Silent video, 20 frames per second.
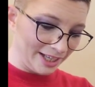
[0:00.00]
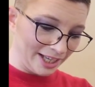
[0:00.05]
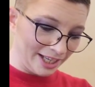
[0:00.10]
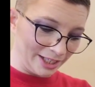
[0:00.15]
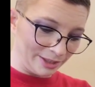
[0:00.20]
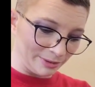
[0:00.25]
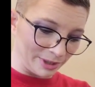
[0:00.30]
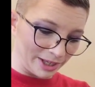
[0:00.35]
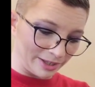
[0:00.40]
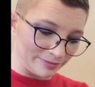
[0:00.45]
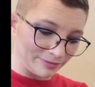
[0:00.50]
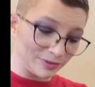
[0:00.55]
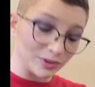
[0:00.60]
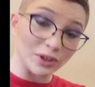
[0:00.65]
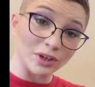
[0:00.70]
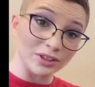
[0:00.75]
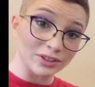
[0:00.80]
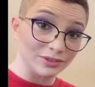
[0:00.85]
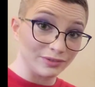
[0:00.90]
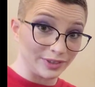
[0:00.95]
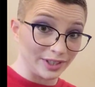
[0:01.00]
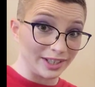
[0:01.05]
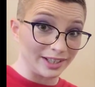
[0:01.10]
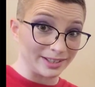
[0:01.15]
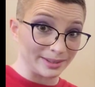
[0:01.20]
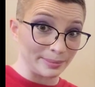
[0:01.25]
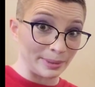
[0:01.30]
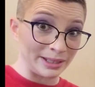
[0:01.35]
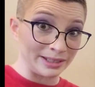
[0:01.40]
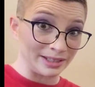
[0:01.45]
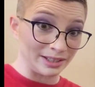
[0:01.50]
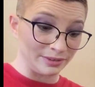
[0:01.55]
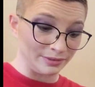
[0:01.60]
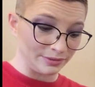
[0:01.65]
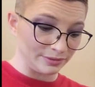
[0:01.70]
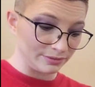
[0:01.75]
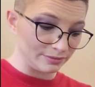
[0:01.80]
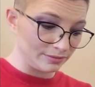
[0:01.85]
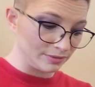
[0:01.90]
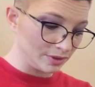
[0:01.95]
Anyway, they're also very expensive.
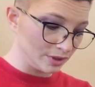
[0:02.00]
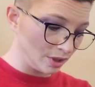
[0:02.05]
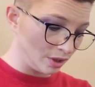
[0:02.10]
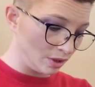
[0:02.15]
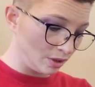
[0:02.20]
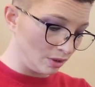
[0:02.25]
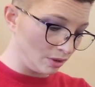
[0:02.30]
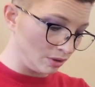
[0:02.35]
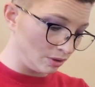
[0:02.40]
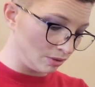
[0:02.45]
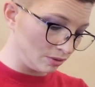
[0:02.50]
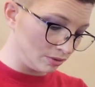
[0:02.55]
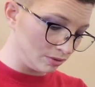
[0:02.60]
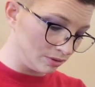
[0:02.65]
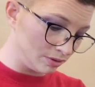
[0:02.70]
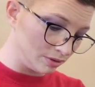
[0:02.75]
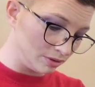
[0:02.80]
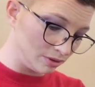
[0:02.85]
So